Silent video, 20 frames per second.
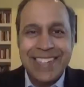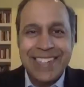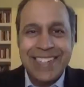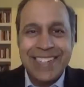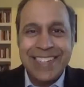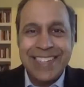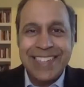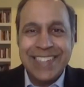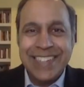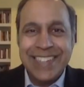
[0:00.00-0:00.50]

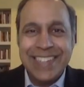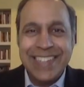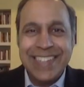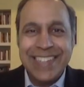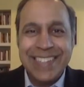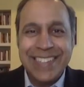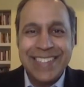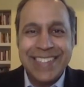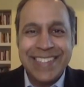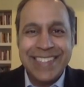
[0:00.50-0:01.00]

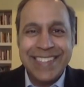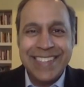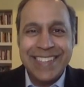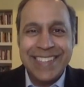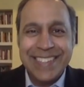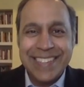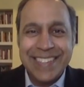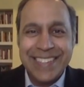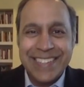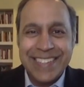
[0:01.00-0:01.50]

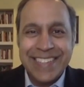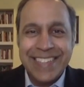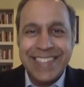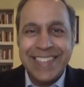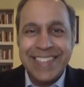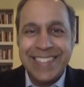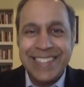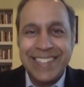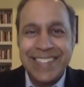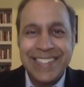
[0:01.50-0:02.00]

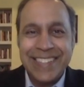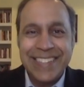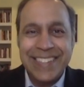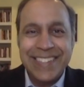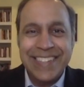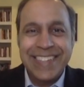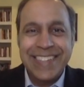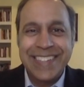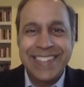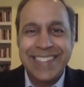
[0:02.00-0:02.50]

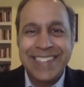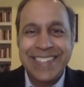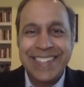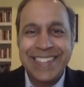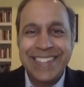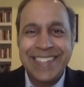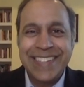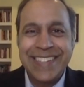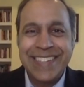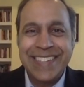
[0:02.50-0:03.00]

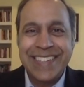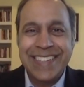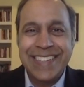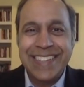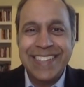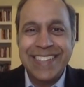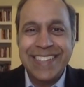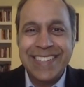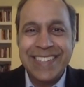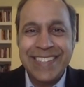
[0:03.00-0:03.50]

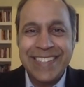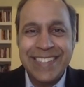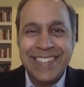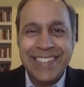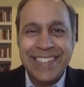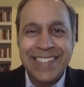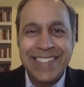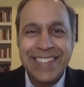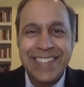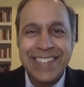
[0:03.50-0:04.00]

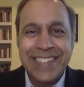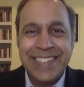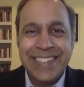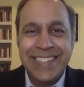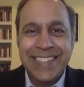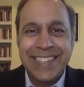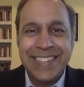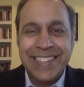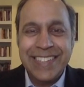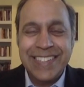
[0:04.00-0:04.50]

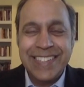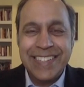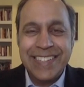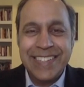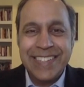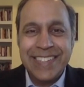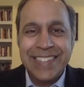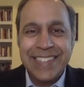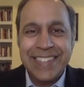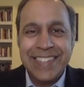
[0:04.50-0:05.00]

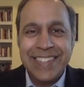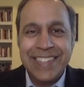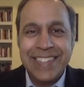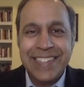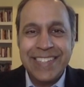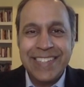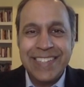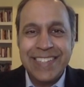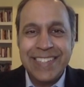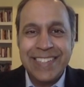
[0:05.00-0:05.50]

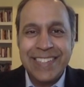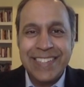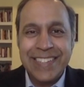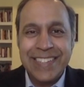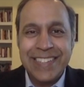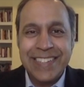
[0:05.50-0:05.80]
(not speaking)